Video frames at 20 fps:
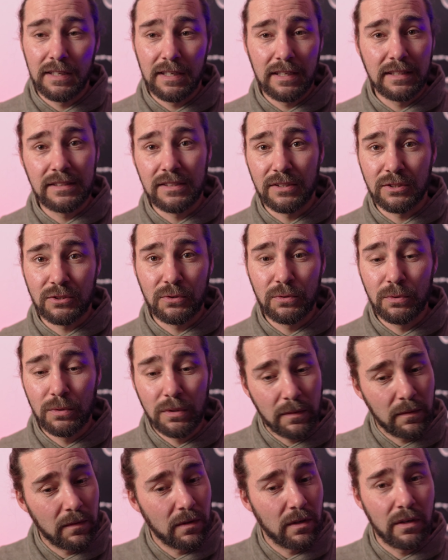it's not
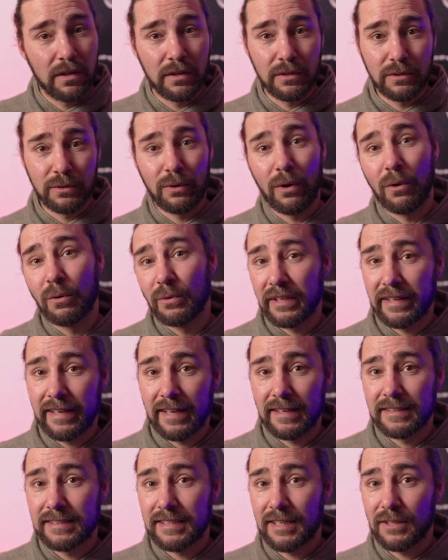true. You only
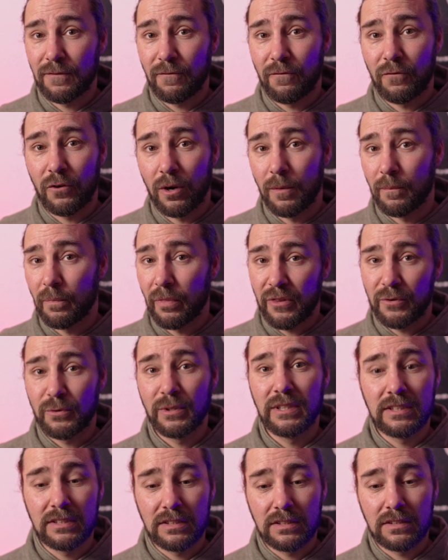can set from
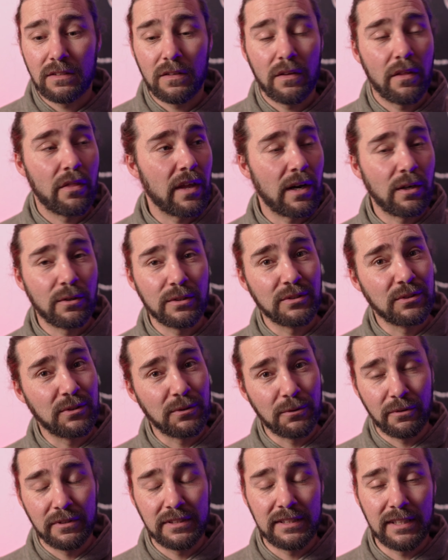3000
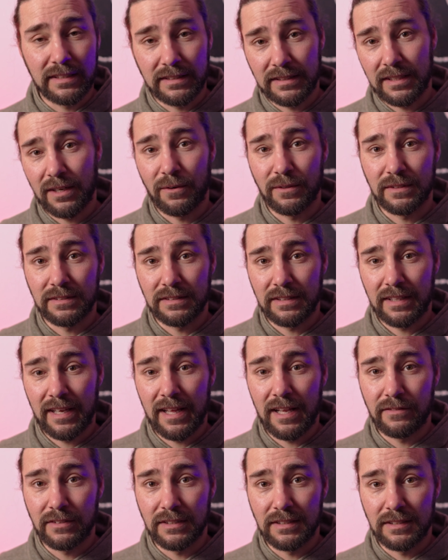to 6000
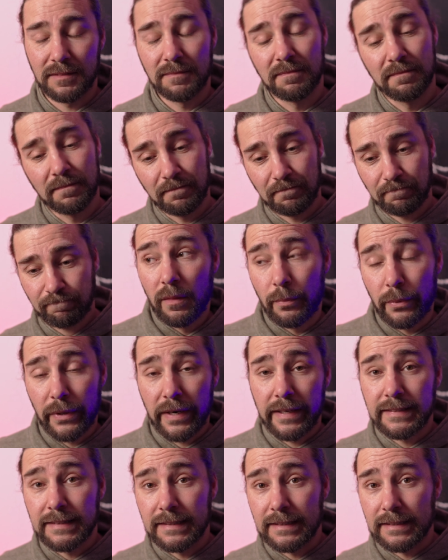Kelvin. The
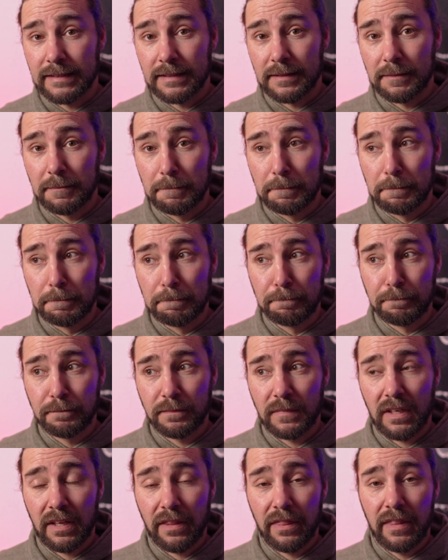brightness,
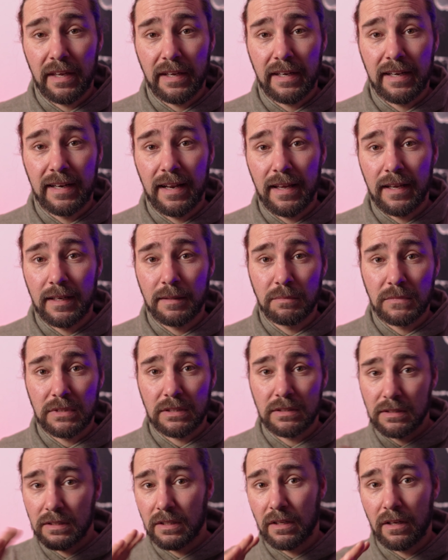they claimed
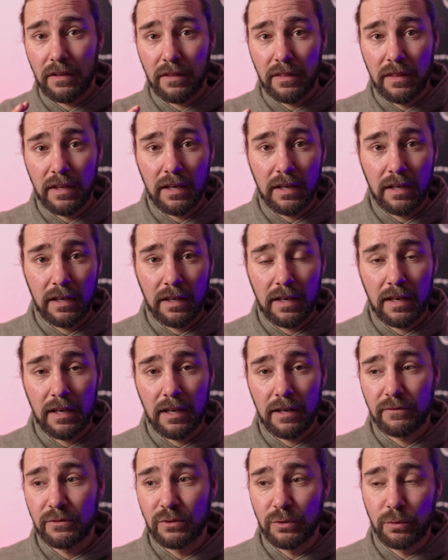they
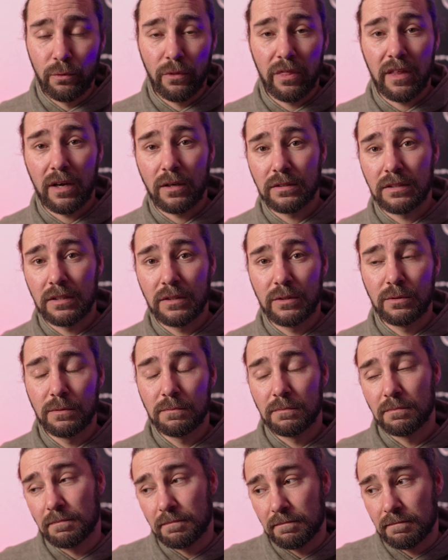have 2000
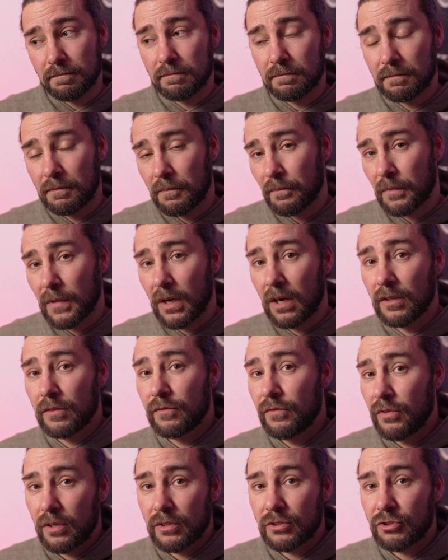lumen.
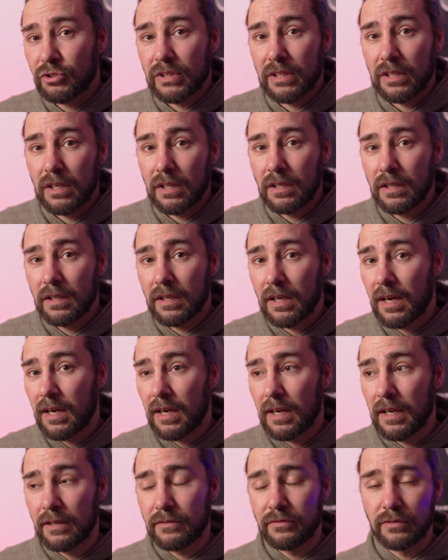Unfortunately,
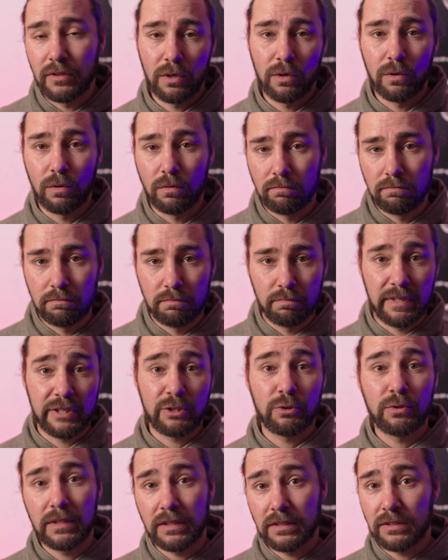I have no
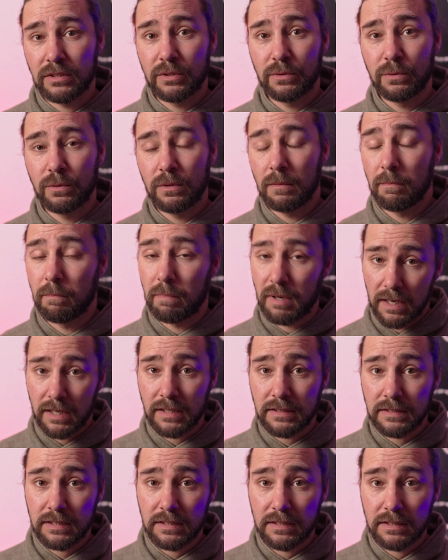measuring tool,
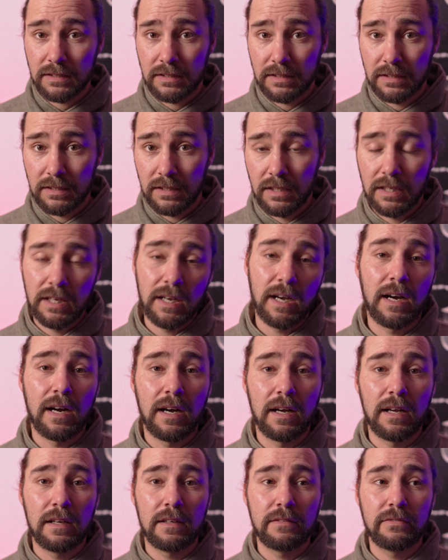but I
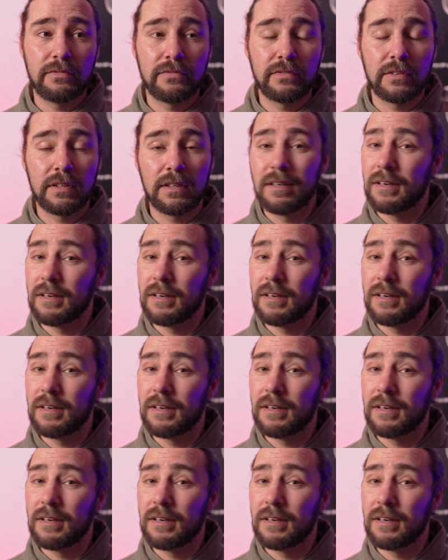have